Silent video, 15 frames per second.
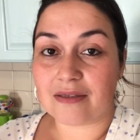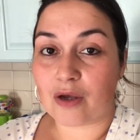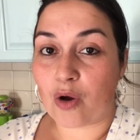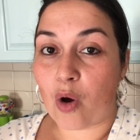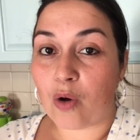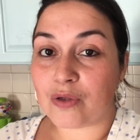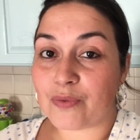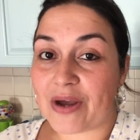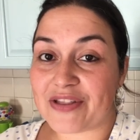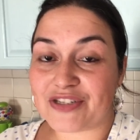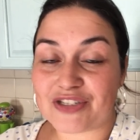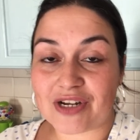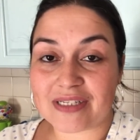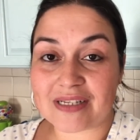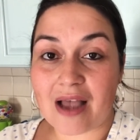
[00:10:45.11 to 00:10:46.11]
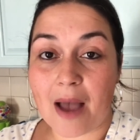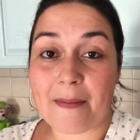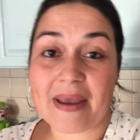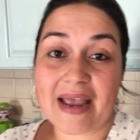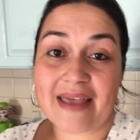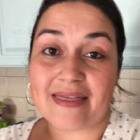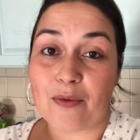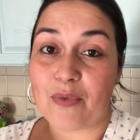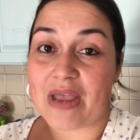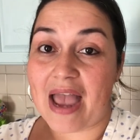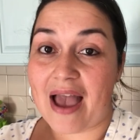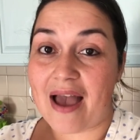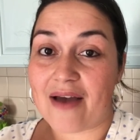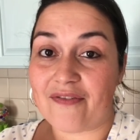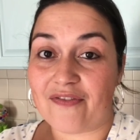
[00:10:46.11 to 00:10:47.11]
the cold weather starts coming, and then we
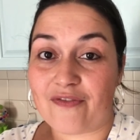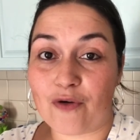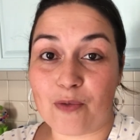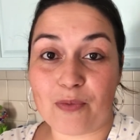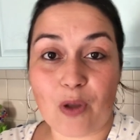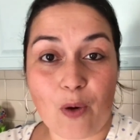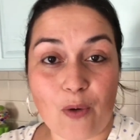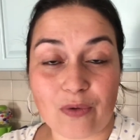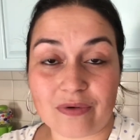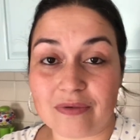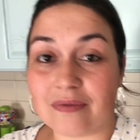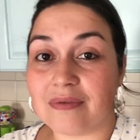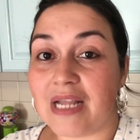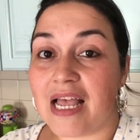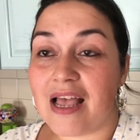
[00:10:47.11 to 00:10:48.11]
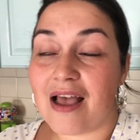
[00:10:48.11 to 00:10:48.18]
have full-blown